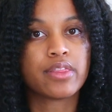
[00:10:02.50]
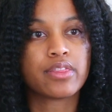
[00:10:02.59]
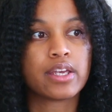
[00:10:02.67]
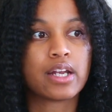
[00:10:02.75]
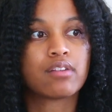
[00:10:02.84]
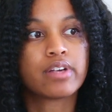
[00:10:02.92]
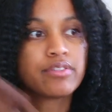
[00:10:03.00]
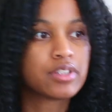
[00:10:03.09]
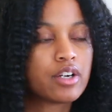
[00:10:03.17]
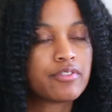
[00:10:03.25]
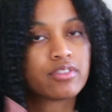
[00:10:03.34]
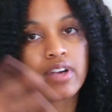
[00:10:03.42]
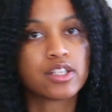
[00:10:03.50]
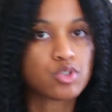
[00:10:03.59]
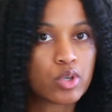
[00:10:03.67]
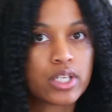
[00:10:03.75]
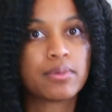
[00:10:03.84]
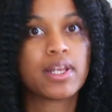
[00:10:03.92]
and then I leave it on for like
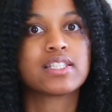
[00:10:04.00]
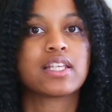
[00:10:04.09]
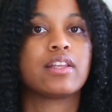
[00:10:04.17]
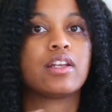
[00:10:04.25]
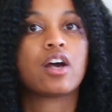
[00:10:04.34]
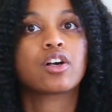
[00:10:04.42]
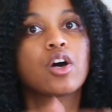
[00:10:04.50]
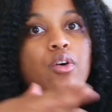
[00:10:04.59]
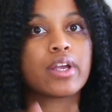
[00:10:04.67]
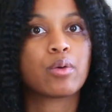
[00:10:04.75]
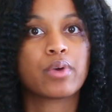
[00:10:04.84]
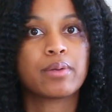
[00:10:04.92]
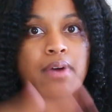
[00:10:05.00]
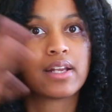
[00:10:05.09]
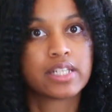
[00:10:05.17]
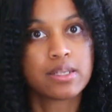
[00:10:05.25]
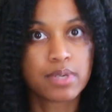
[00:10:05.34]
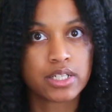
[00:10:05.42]
20 minutes, and then I'll go in with
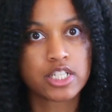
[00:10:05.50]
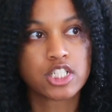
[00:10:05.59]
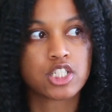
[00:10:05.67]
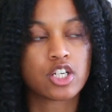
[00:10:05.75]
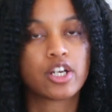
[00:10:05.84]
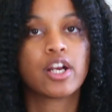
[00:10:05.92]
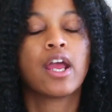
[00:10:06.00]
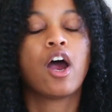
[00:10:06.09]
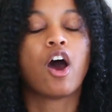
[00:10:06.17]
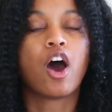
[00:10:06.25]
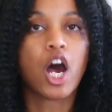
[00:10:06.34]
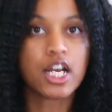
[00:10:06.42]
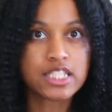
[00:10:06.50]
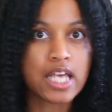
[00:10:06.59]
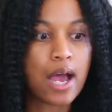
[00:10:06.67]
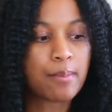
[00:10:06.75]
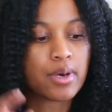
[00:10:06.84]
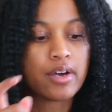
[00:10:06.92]
my deep conditioner on
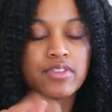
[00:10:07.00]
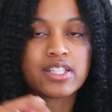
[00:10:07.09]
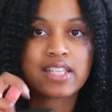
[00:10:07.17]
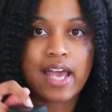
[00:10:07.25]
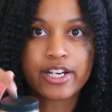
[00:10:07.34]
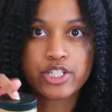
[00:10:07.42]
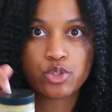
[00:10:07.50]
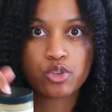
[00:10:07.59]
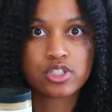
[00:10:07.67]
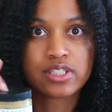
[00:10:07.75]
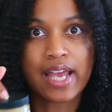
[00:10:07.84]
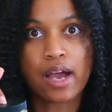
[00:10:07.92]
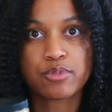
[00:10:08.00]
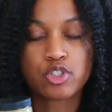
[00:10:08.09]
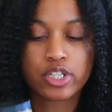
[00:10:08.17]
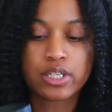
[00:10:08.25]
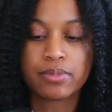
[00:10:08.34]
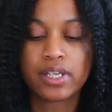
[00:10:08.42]
top of this actual scalp
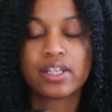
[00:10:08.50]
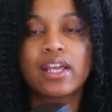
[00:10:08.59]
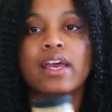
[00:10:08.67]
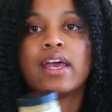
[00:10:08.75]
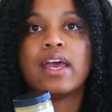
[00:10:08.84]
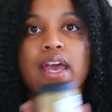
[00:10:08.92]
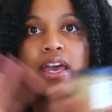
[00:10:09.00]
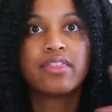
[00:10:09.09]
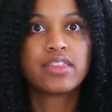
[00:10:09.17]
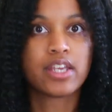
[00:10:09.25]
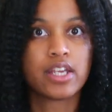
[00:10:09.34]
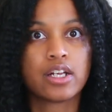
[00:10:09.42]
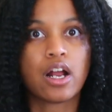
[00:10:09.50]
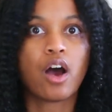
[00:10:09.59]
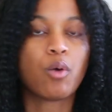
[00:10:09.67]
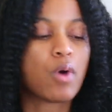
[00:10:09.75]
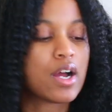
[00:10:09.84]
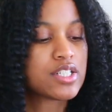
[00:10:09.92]
treatment, and then
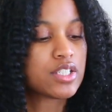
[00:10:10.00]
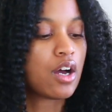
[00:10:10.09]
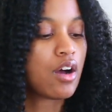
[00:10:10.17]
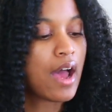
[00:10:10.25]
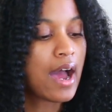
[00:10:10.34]
I'll wash it all